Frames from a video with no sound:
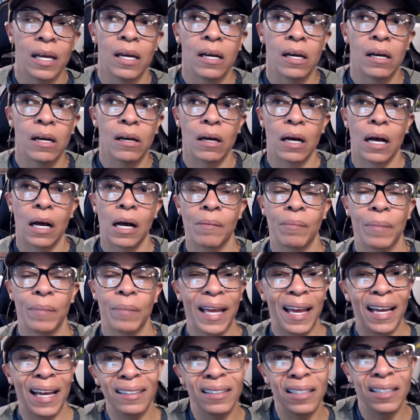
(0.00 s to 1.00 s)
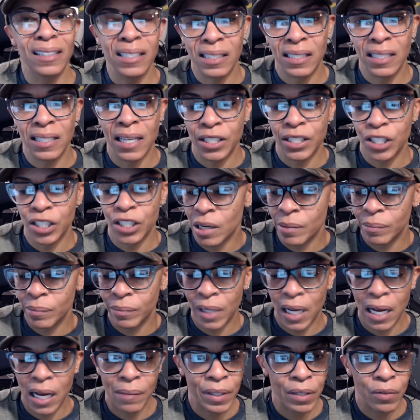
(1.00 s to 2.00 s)
I'm at this section.
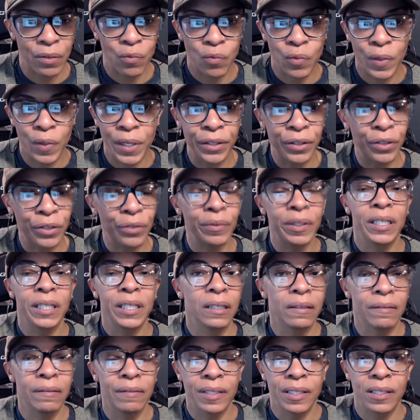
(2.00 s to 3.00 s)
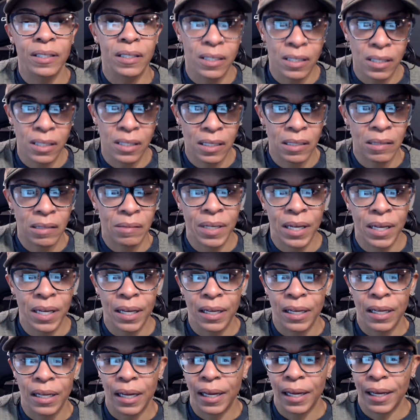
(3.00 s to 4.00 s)
I'm in week 3 of the system,
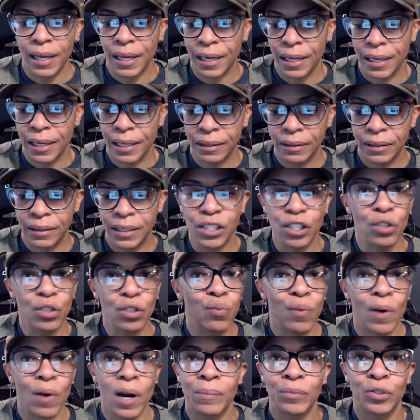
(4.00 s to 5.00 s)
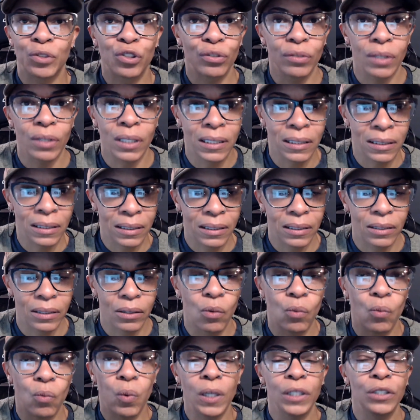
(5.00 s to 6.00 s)
and this is where I'm struggling.
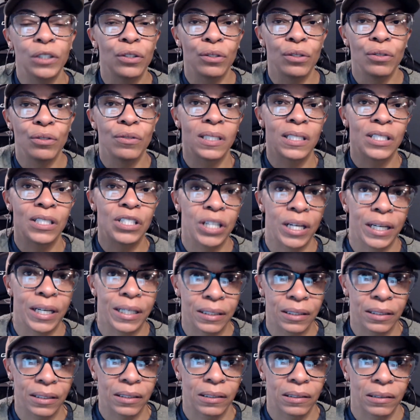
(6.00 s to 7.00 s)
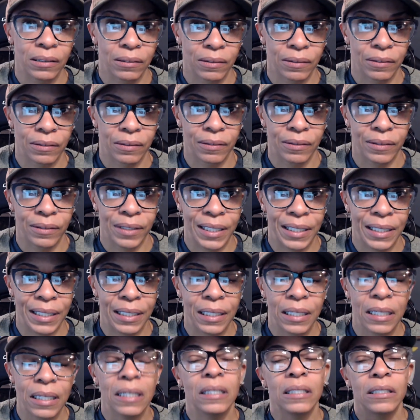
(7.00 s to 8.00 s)
What do you suggest? Right.
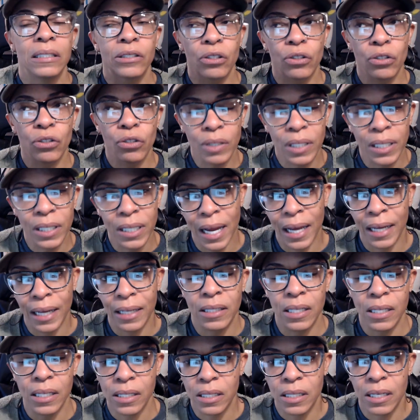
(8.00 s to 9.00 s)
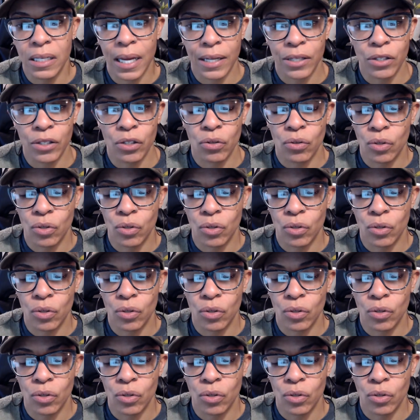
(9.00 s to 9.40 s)
So you get access to that too.